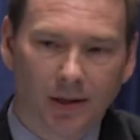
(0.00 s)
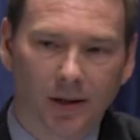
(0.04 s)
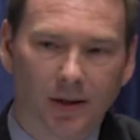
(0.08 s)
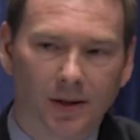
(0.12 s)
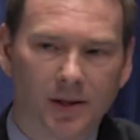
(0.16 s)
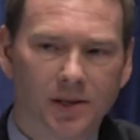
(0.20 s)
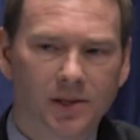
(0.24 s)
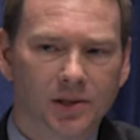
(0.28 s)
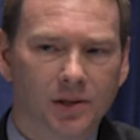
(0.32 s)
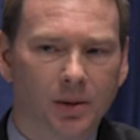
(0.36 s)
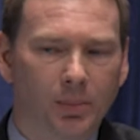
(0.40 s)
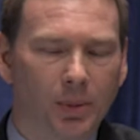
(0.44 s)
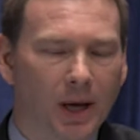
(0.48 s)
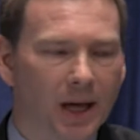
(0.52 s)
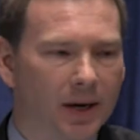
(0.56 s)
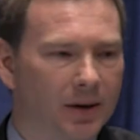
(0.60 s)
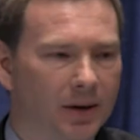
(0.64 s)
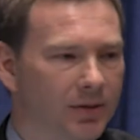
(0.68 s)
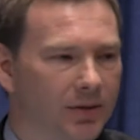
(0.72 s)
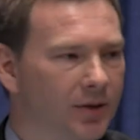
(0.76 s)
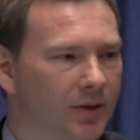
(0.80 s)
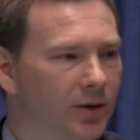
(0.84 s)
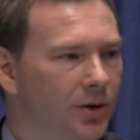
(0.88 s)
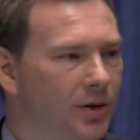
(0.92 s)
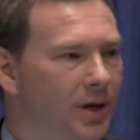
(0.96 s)
Now this is
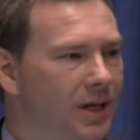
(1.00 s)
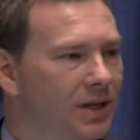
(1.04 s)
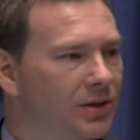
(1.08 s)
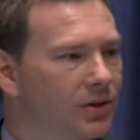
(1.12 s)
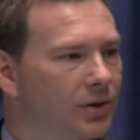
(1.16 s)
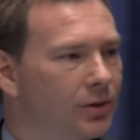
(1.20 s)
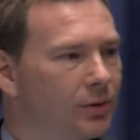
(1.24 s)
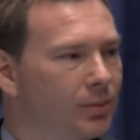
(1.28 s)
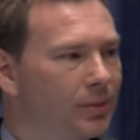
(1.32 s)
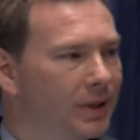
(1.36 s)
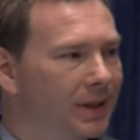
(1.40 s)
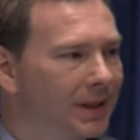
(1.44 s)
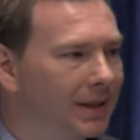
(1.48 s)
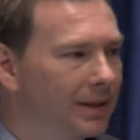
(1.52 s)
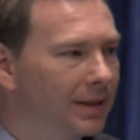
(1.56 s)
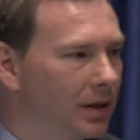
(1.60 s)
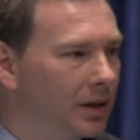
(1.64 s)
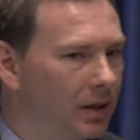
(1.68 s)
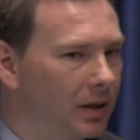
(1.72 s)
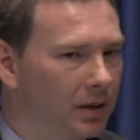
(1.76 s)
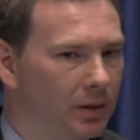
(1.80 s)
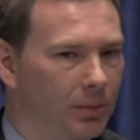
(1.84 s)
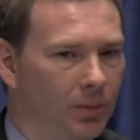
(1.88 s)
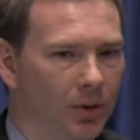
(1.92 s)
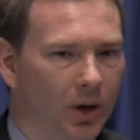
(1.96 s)
about a $32 million
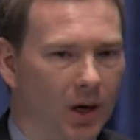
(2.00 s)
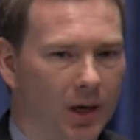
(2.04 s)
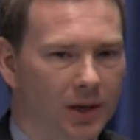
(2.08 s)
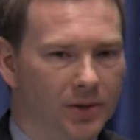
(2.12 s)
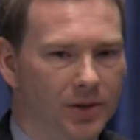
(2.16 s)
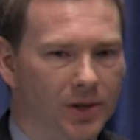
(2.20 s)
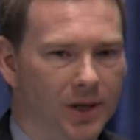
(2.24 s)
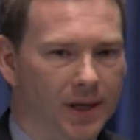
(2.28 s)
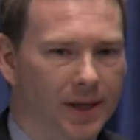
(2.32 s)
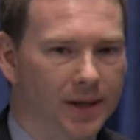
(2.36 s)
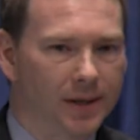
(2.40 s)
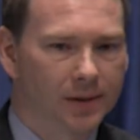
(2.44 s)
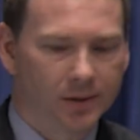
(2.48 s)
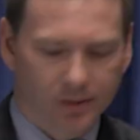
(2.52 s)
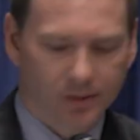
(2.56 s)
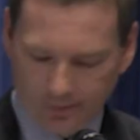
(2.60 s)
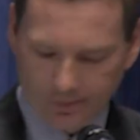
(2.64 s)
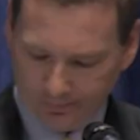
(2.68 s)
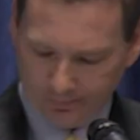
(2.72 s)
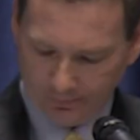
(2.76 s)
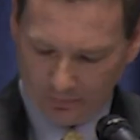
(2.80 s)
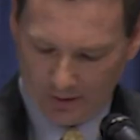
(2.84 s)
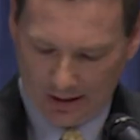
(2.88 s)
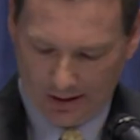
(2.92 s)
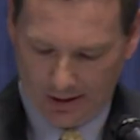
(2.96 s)
project
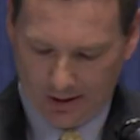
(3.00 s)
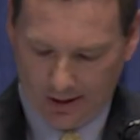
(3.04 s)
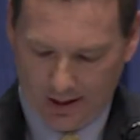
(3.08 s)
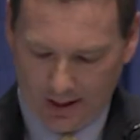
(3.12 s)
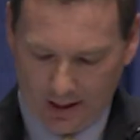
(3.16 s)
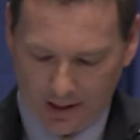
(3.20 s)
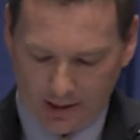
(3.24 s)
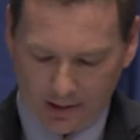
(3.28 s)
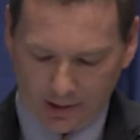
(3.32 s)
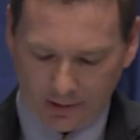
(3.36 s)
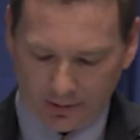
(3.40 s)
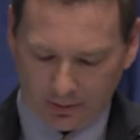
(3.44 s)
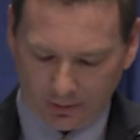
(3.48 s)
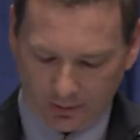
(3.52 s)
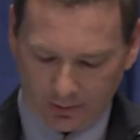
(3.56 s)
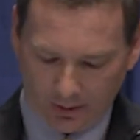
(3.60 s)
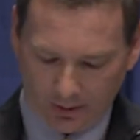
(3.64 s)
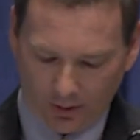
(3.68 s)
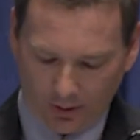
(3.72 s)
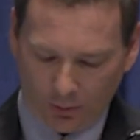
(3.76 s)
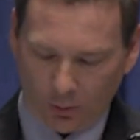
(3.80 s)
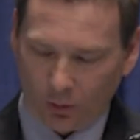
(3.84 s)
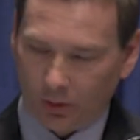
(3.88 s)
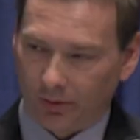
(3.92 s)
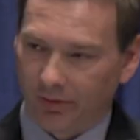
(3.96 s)
and
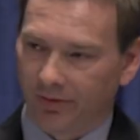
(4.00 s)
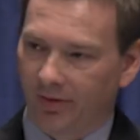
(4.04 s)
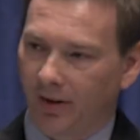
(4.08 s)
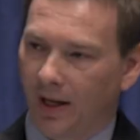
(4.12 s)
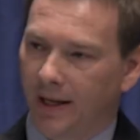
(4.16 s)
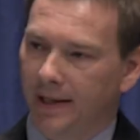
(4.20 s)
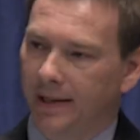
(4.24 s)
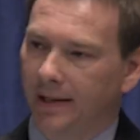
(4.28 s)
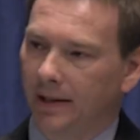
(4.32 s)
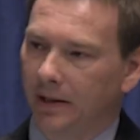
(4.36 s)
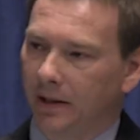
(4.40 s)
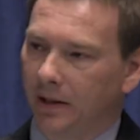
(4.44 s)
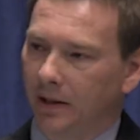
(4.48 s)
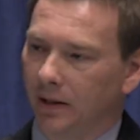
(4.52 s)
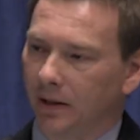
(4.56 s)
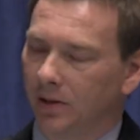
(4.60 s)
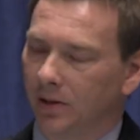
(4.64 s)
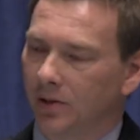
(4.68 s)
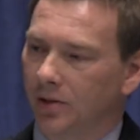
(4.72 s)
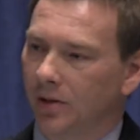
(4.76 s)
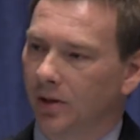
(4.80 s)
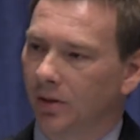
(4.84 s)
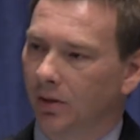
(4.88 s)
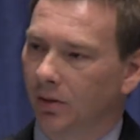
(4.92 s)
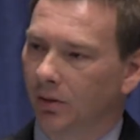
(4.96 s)
uh, we're funding
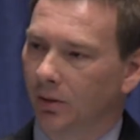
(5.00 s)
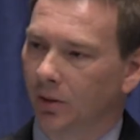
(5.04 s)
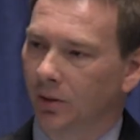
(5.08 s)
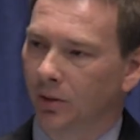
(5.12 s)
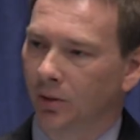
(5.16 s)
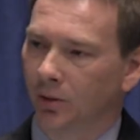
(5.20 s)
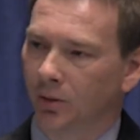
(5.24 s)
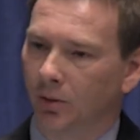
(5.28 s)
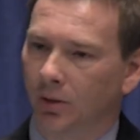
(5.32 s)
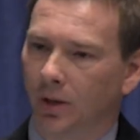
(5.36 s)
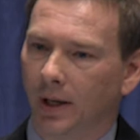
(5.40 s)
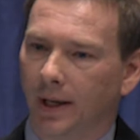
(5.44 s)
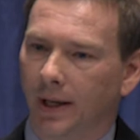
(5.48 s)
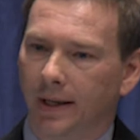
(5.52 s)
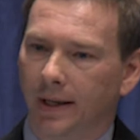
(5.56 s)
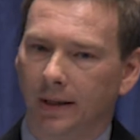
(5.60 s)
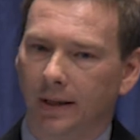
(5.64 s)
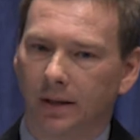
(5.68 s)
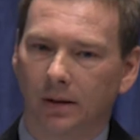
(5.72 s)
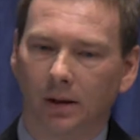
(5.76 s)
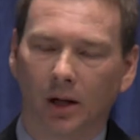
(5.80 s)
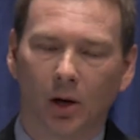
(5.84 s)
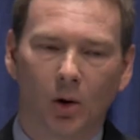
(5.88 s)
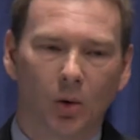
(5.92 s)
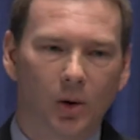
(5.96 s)
it through
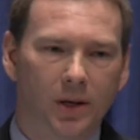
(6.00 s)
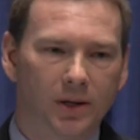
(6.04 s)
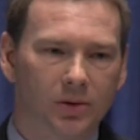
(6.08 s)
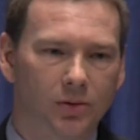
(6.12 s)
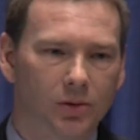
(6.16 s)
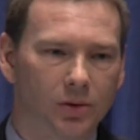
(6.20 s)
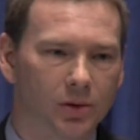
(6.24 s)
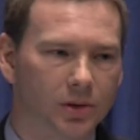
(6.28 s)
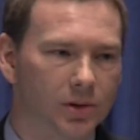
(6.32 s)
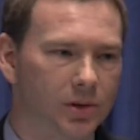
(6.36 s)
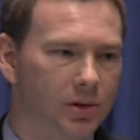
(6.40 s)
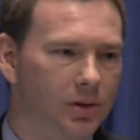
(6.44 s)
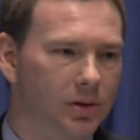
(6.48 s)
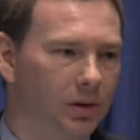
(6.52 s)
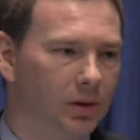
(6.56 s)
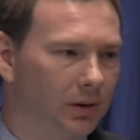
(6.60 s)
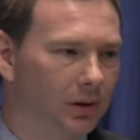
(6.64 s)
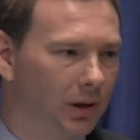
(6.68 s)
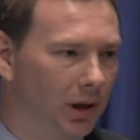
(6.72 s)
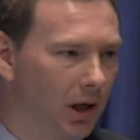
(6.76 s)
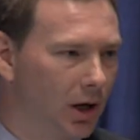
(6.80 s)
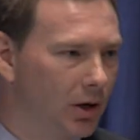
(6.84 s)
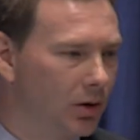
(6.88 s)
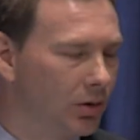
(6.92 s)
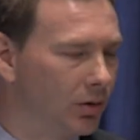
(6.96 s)
a low interest
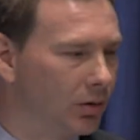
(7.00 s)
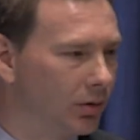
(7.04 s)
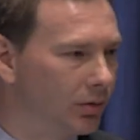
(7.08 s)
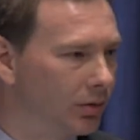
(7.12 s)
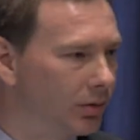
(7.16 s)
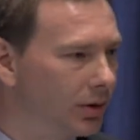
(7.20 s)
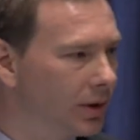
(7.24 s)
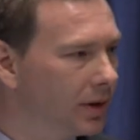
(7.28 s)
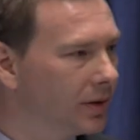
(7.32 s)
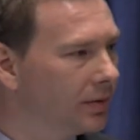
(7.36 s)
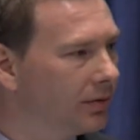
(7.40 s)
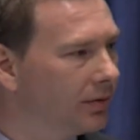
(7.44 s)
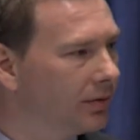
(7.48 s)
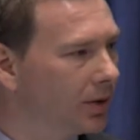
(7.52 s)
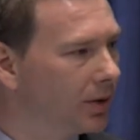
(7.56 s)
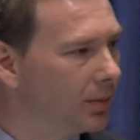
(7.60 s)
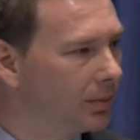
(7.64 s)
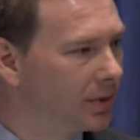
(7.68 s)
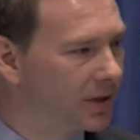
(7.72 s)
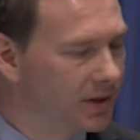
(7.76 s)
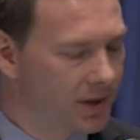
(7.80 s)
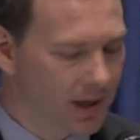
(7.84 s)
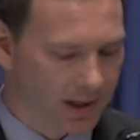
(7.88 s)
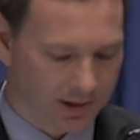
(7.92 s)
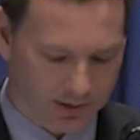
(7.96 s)
loan
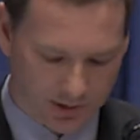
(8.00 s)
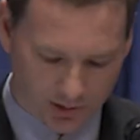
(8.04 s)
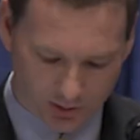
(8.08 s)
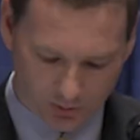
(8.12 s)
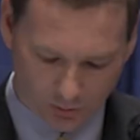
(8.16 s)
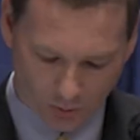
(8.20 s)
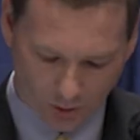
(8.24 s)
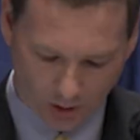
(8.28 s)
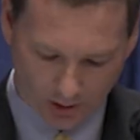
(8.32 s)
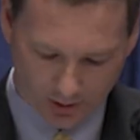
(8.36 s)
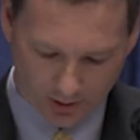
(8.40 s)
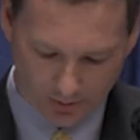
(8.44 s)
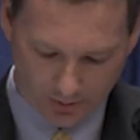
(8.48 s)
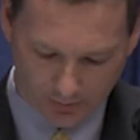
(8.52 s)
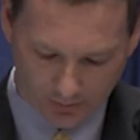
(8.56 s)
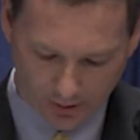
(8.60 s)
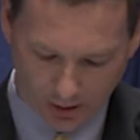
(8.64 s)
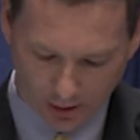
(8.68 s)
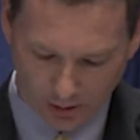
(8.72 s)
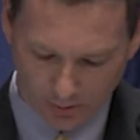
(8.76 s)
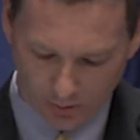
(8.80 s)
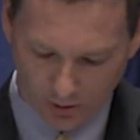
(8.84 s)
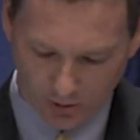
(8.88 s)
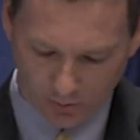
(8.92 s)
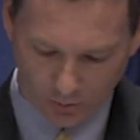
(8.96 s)
from the Texas Water
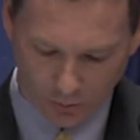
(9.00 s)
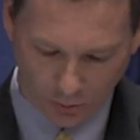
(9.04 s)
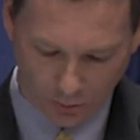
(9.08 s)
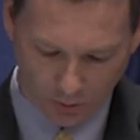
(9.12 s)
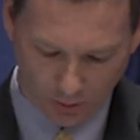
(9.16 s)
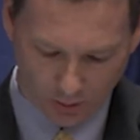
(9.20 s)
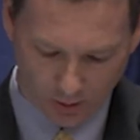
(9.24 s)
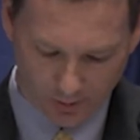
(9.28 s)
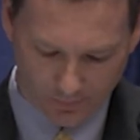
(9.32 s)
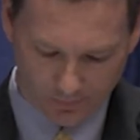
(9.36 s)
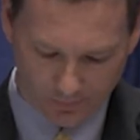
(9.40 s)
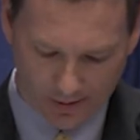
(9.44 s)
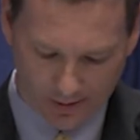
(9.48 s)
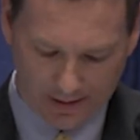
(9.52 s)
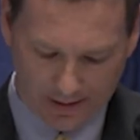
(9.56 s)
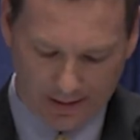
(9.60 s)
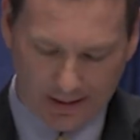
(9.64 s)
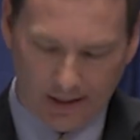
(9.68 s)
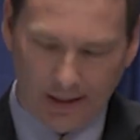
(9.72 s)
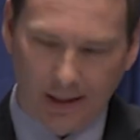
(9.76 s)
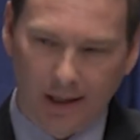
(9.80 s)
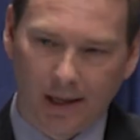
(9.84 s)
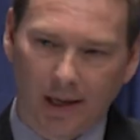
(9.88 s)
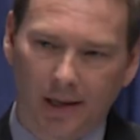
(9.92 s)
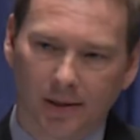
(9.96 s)
Development Board.
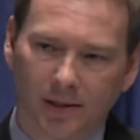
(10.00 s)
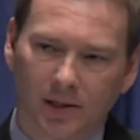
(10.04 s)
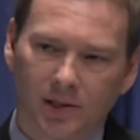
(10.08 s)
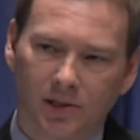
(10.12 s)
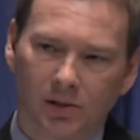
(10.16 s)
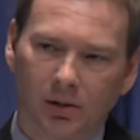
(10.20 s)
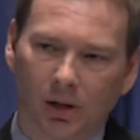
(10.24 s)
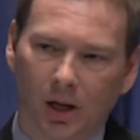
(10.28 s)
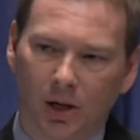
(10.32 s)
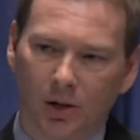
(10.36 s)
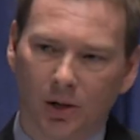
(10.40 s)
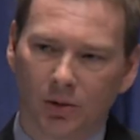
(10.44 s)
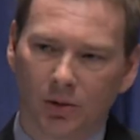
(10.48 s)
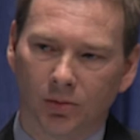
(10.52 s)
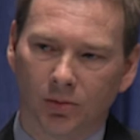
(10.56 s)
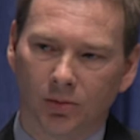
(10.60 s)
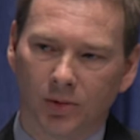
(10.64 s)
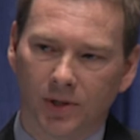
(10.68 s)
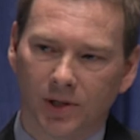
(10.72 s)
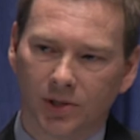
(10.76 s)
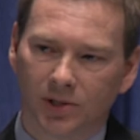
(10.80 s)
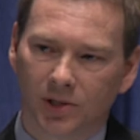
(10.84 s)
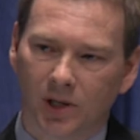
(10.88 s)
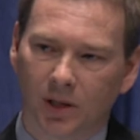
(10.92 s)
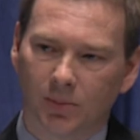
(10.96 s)
And this
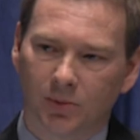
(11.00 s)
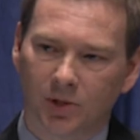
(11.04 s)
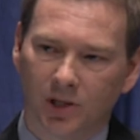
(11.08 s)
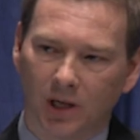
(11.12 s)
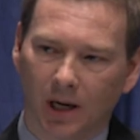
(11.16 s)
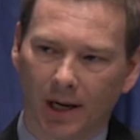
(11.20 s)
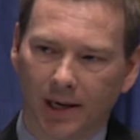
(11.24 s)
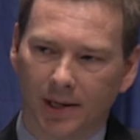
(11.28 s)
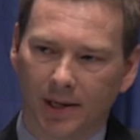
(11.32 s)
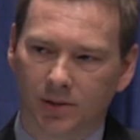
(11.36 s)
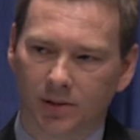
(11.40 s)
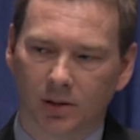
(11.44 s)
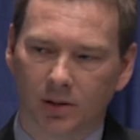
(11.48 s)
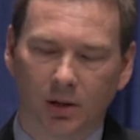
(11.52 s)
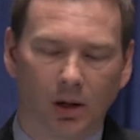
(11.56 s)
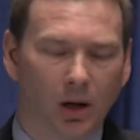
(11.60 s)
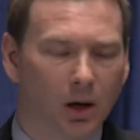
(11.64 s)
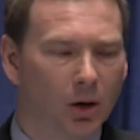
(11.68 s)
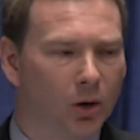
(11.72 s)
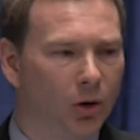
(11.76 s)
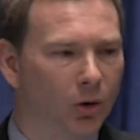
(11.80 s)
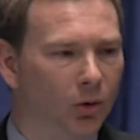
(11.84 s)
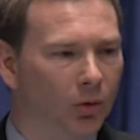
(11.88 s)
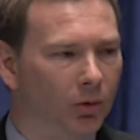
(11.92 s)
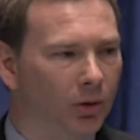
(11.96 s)
loan, this subsidized
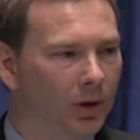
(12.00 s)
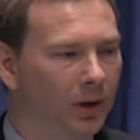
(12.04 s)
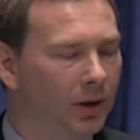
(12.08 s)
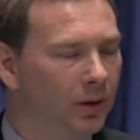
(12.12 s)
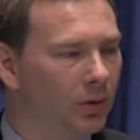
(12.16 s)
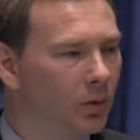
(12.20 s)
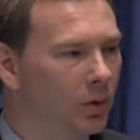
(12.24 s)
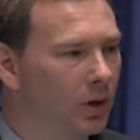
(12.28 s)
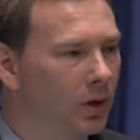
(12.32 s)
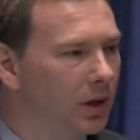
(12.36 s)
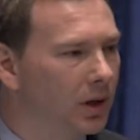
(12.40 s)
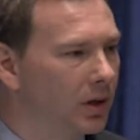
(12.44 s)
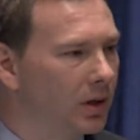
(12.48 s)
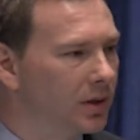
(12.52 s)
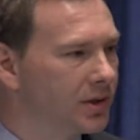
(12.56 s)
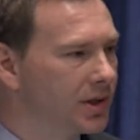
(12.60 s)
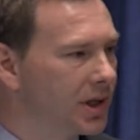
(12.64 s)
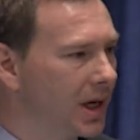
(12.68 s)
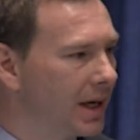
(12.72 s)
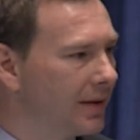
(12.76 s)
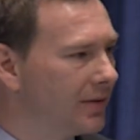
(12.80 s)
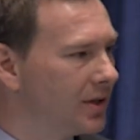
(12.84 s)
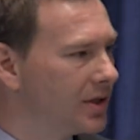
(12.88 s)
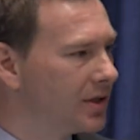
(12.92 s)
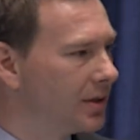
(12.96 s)
loan, will
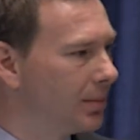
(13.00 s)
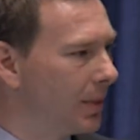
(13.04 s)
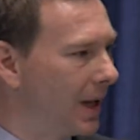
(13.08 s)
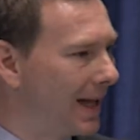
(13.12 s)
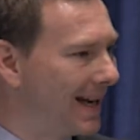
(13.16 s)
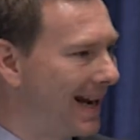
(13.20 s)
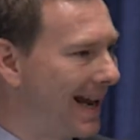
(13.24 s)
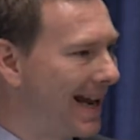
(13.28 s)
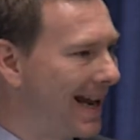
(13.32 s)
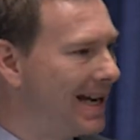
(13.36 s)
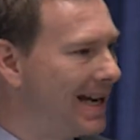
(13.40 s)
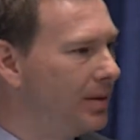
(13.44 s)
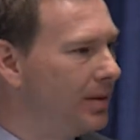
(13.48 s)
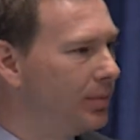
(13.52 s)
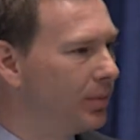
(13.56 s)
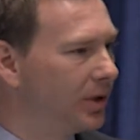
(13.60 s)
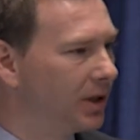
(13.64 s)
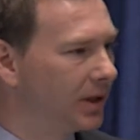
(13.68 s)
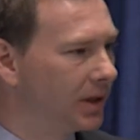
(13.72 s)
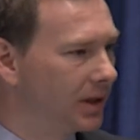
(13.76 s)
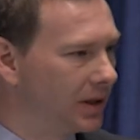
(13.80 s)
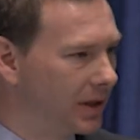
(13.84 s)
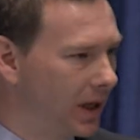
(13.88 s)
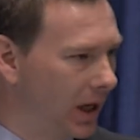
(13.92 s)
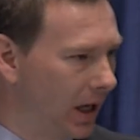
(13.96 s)
save us about $8
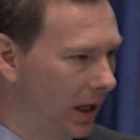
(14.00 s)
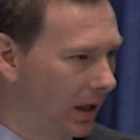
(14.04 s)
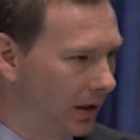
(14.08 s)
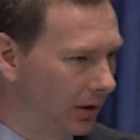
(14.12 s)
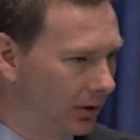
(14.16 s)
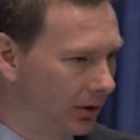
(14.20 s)
million uh,